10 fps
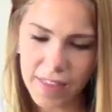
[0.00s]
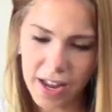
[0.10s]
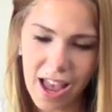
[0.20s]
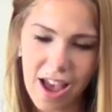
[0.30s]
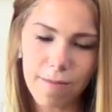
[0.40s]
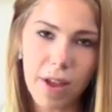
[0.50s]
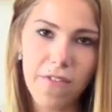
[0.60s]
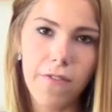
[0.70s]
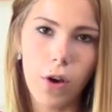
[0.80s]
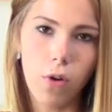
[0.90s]
then I have my
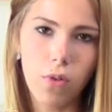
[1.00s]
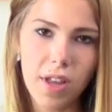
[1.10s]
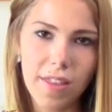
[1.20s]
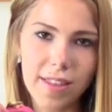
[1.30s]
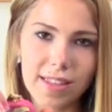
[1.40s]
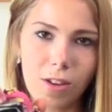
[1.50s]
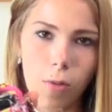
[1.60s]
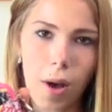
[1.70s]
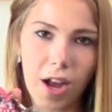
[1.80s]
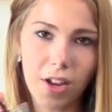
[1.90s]
phone in this
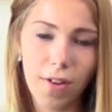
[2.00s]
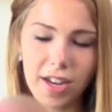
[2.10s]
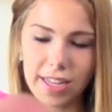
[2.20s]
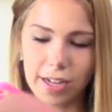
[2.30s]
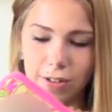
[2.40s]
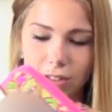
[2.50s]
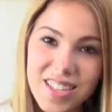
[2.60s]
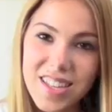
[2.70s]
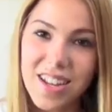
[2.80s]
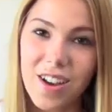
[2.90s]
little pocket right here.
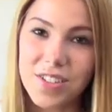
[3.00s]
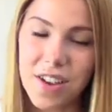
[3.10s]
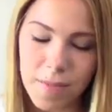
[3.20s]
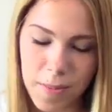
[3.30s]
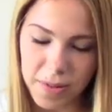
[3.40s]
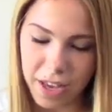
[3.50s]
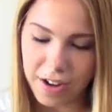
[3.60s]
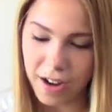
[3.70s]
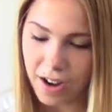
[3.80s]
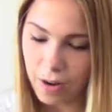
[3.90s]
So then I also have my
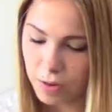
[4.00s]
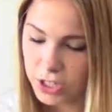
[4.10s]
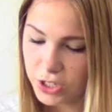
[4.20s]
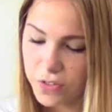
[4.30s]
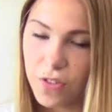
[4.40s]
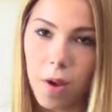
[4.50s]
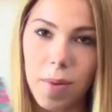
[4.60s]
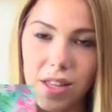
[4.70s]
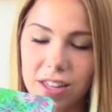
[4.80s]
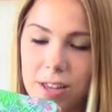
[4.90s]
planner, which is
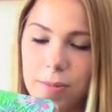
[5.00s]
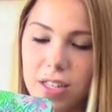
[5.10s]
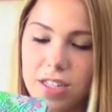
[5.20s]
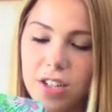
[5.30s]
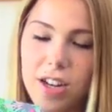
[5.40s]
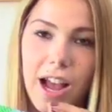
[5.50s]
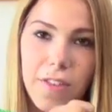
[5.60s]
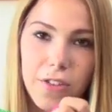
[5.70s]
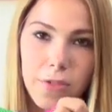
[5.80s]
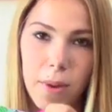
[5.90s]
from Lilly Pulitzer and I
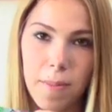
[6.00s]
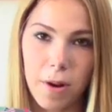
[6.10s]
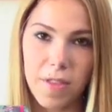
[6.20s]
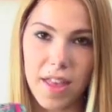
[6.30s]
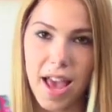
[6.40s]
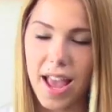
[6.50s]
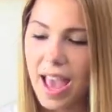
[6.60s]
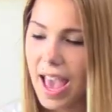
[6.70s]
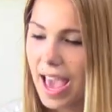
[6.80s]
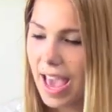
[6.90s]
got this for my
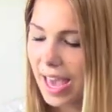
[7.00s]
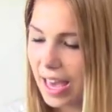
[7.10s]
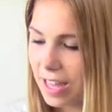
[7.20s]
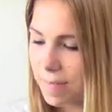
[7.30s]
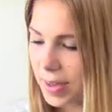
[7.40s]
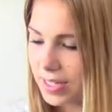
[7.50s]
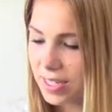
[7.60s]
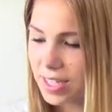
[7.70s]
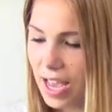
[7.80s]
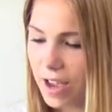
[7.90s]
birthday. And
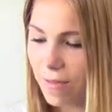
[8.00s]
basically I